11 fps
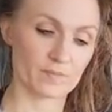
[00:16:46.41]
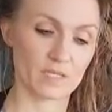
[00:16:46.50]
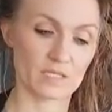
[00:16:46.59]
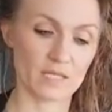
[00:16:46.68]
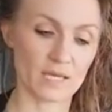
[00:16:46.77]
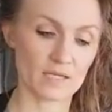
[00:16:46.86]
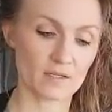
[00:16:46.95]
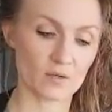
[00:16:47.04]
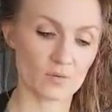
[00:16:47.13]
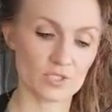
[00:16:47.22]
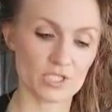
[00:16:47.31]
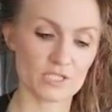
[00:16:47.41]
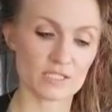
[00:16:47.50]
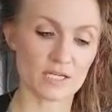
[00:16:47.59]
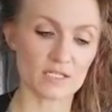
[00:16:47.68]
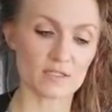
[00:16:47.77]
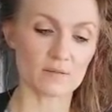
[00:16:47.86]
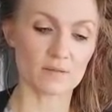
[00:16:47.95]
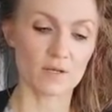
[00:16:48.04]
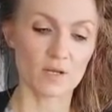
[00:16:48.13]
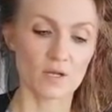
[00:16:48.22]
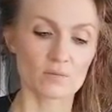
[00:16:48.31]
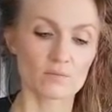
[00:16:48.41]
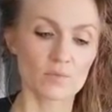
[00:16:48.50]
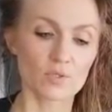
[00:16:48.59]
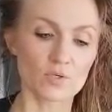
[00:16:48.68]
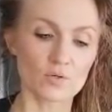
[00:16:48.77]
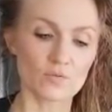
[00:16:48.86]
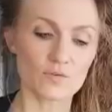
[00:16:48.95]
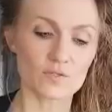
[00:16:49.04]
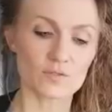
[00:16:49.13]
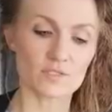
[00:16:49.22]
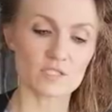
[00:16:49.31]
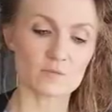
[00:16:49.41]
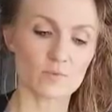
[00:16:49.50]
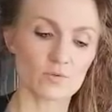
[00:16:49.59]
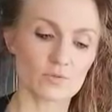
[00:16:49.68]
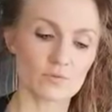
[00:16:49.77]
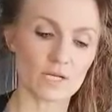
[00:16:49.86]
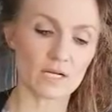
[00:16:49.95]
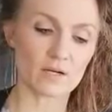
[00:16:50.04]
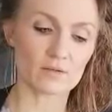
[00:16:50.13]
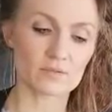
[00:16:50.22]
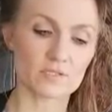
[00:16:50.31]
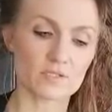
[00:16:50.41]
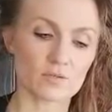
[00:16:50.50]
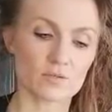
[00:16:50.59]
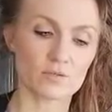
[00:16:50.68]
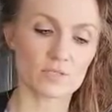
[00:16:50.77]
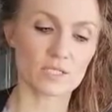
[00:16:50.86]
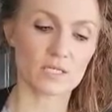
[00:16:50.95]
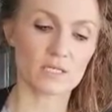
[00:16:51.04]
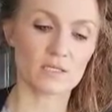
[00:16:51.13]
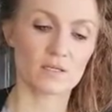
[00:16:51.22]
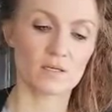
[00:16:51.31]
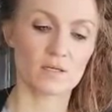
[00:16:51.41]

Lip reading: And then we're just kind of move the spoon around so you can